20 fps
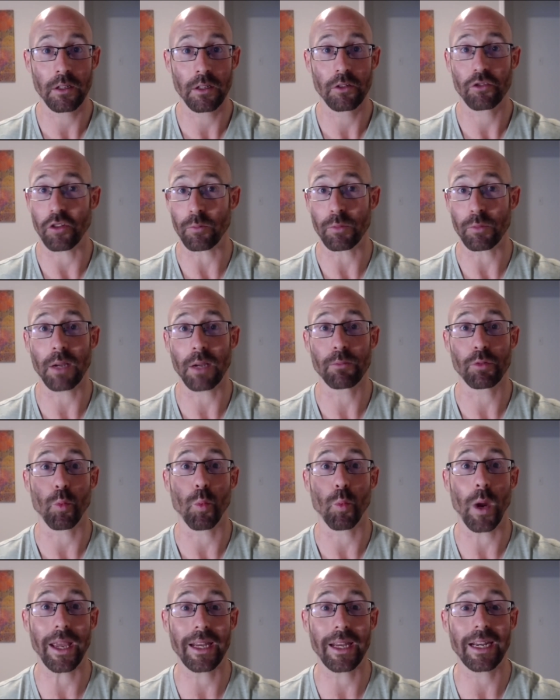sometimes
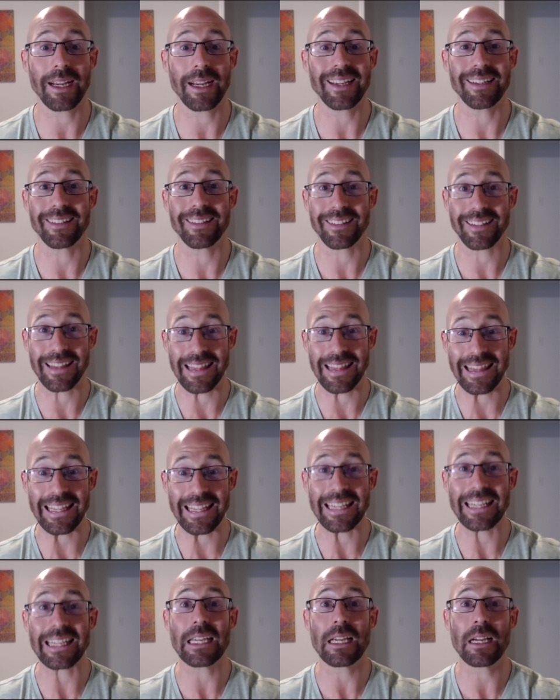waiting is
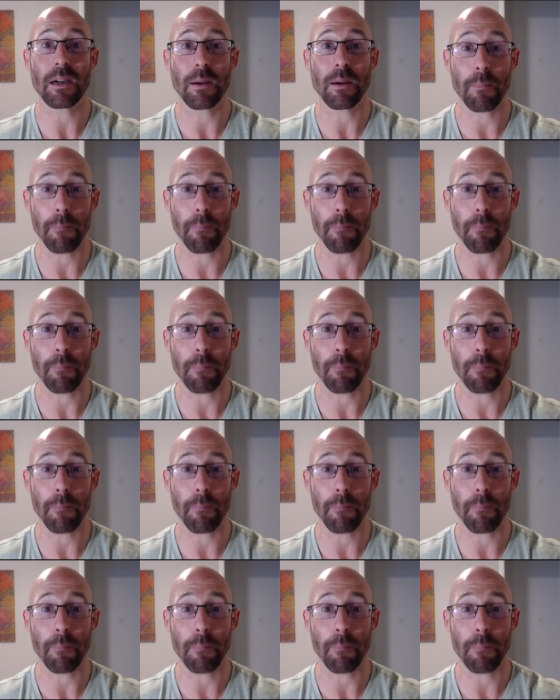the